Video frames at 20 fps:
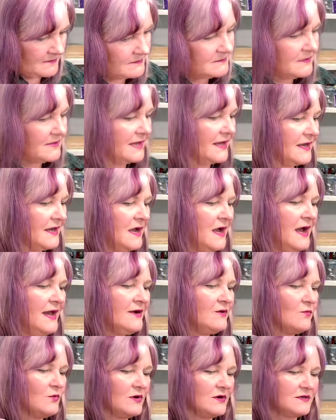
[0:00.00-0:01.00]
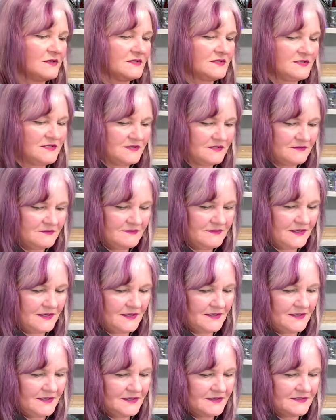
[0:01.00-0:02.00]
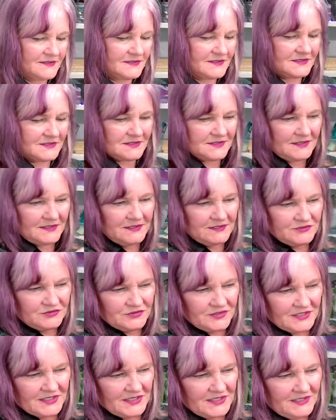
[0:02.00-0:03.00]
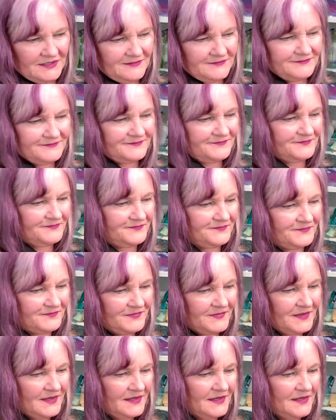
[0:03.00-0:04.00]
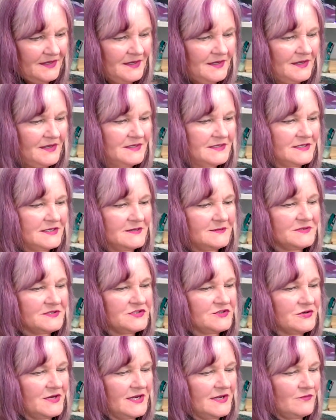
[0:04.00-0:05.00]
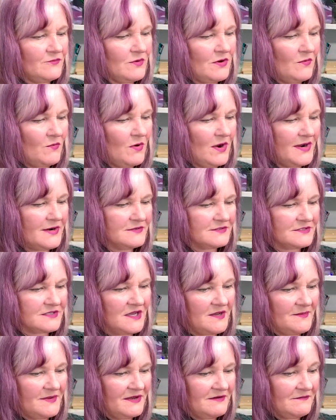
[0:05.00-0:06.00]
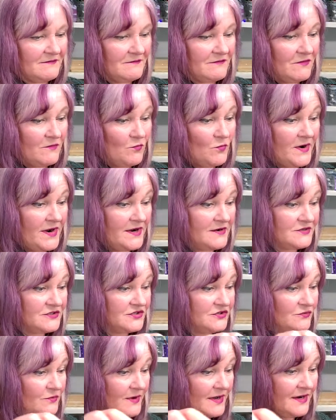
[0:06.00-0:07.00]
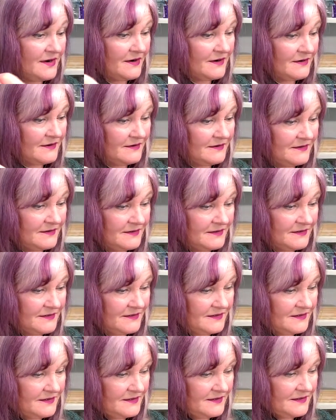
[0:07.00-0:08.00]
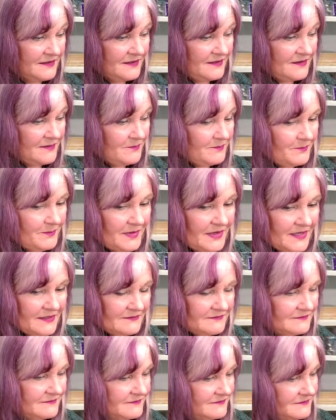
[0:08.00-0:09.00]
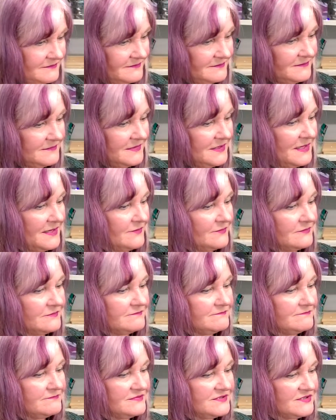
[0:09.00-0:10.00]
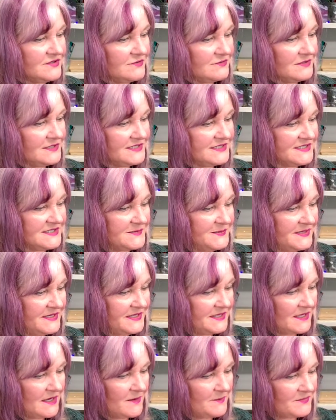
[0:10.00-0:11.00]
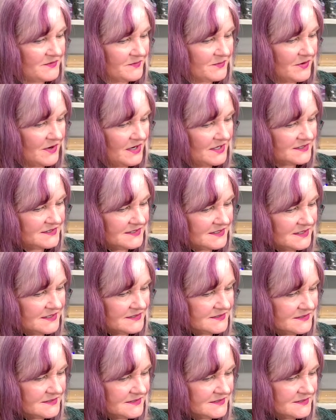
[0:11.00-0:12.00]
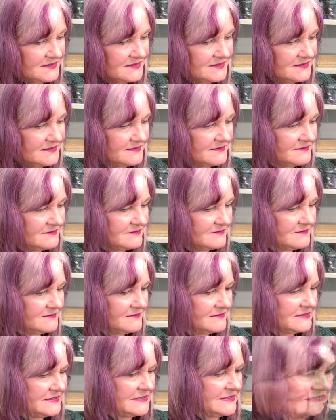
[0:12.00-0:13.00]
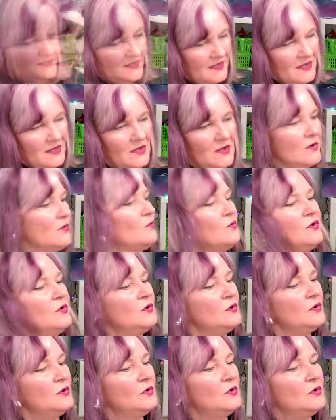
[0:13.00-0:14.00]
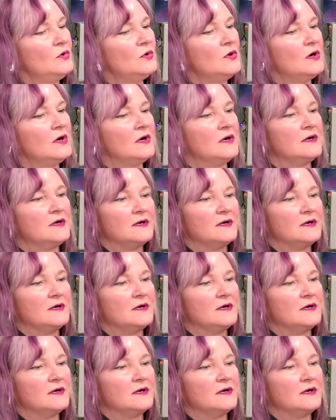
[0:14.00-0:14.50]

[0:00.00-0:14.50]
It kind of works. It's a little tricky to keep straight what wire is coming from where to where, but I'm certainly speeding up the process. Woohoo!